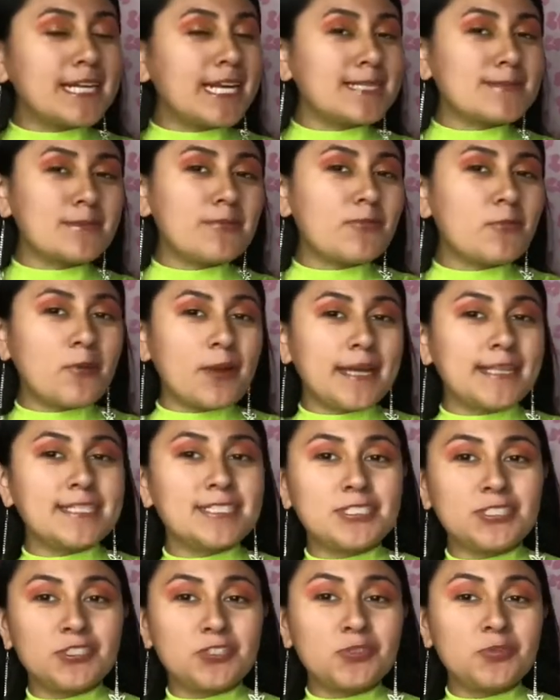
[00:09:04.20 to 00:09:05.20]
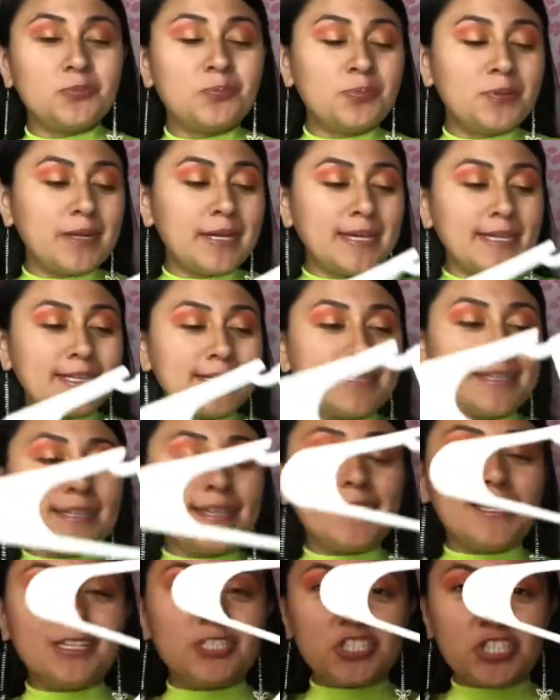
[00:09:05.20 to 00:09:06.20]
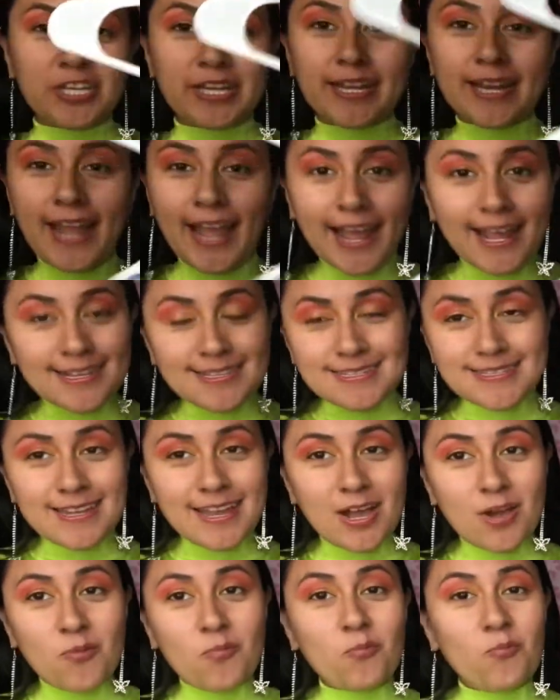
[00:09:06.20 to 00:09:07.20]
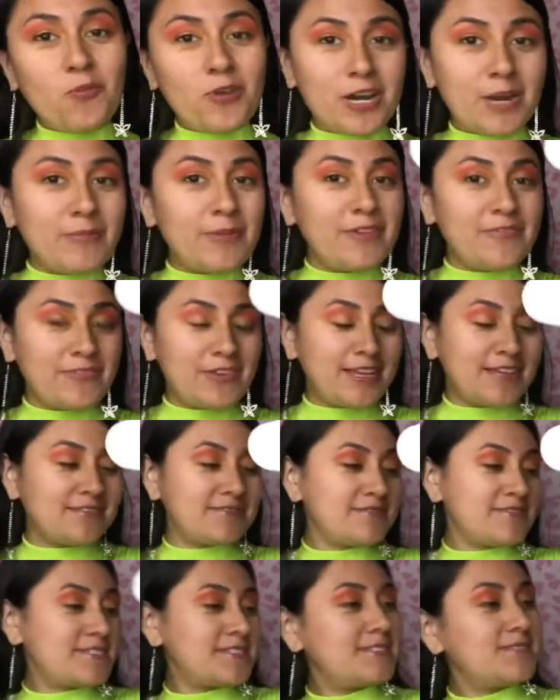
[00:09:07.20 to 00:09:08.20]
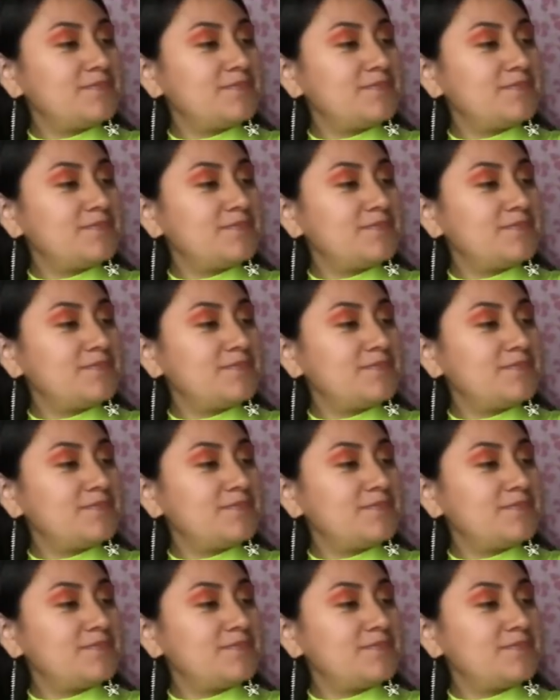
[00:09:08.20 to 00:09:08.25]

times before I do, but legit, hands down, one of my faves.